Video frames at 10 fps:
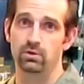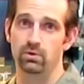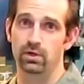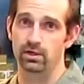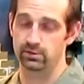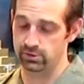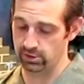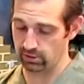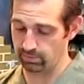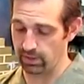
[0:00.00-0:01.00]
coriander,
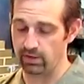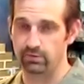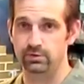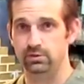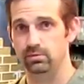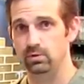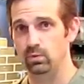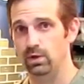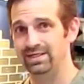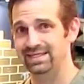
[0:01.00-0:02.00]
chili powder, and there's going to be
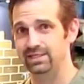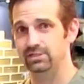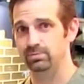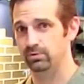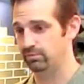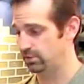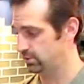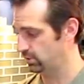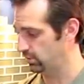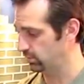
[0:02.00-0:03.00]
1 teaspoon of
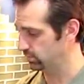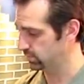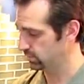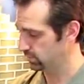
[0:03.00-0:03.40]
each of those.